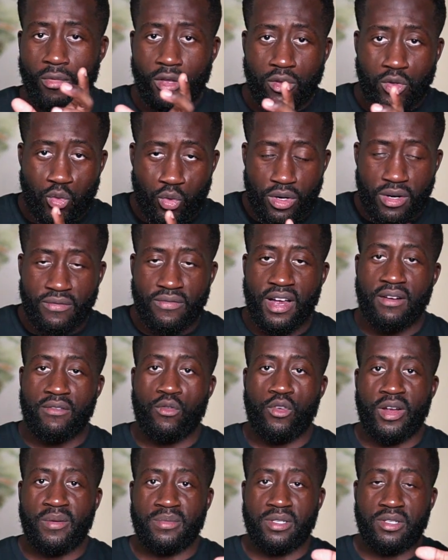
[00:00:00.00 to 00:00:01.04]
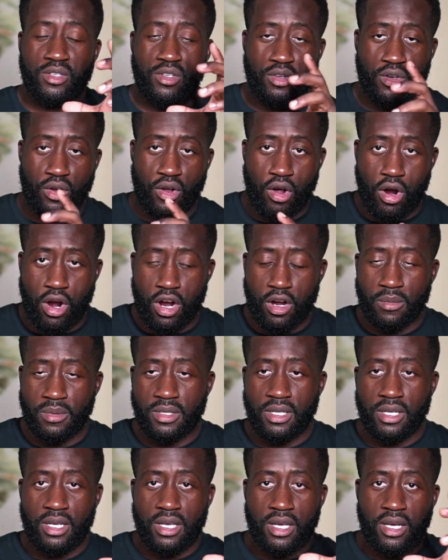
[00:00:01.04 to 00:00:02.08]
25 grams into your
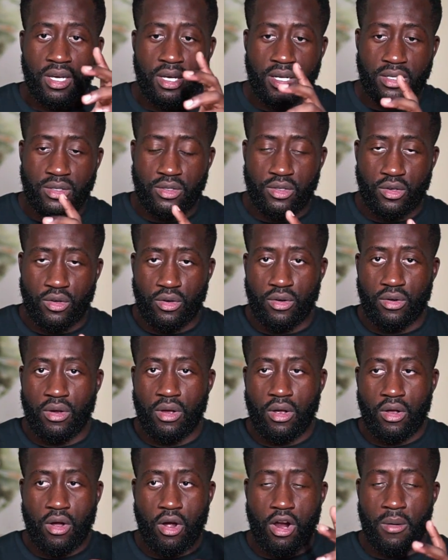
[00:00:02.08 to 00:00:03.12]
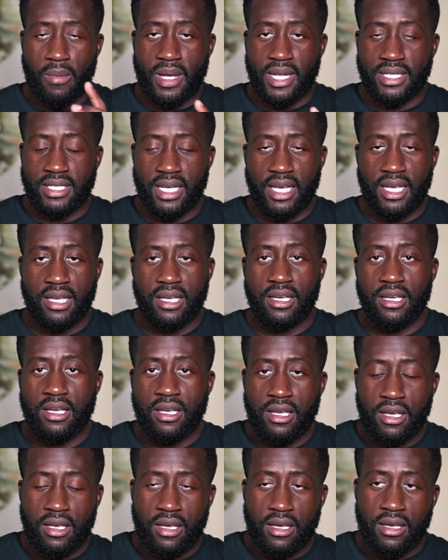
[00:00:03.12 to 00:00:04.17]
carbs, into your carb intake,
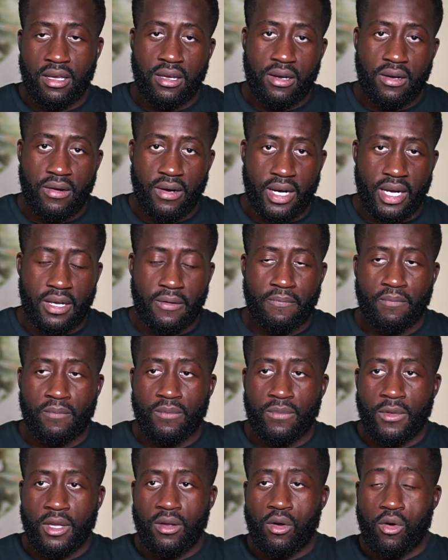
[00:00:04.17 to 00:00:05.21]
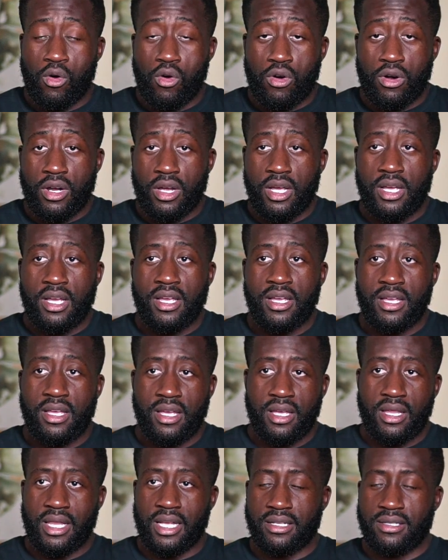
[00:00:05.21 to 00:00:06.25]
right? Or
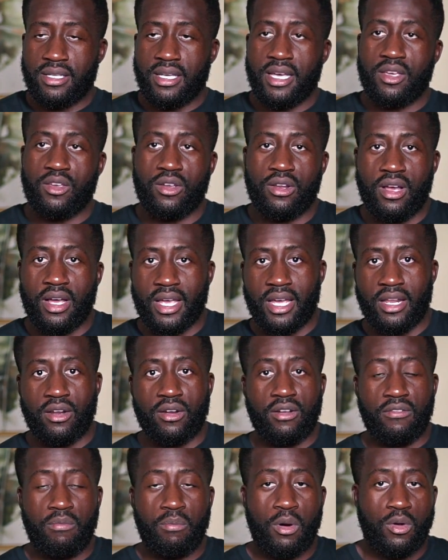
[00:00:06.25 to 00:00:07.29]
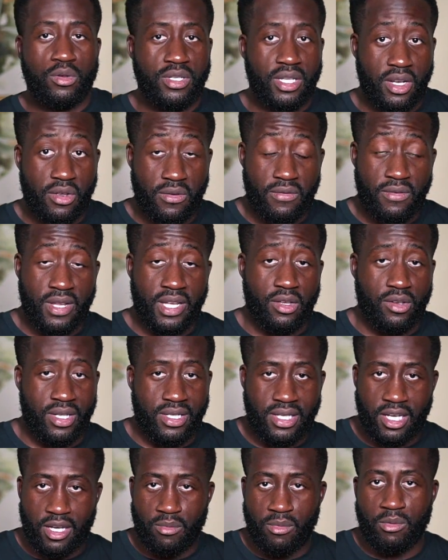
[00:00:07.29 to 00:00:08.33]
let's say you're not getting enough protein and you feel like you could
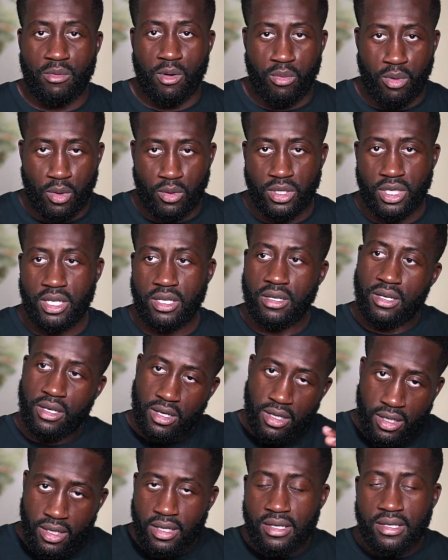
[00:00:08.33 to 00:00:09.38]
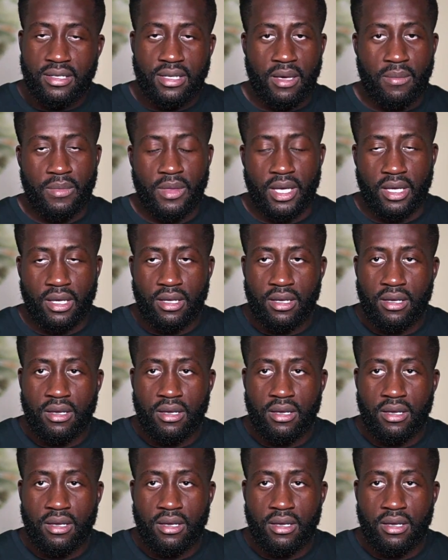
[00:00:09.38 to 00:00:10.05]
take a bit more protein, same thing.